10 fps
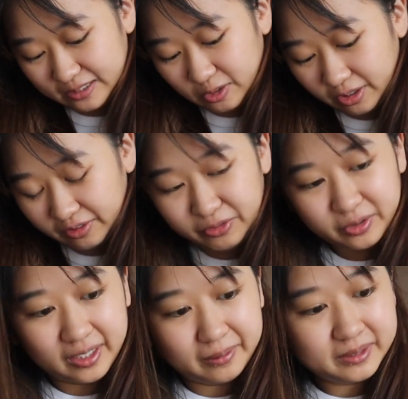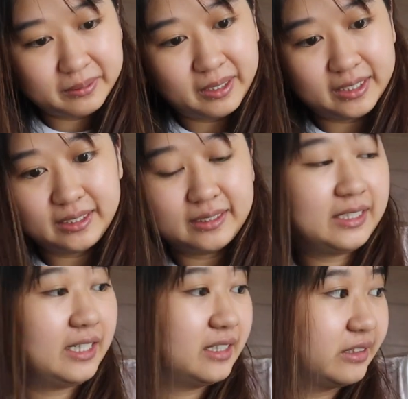So all the food comes in plastic
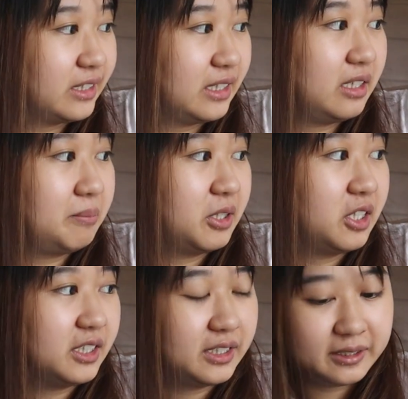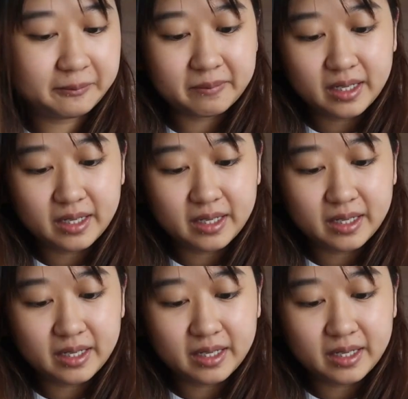containers, I think because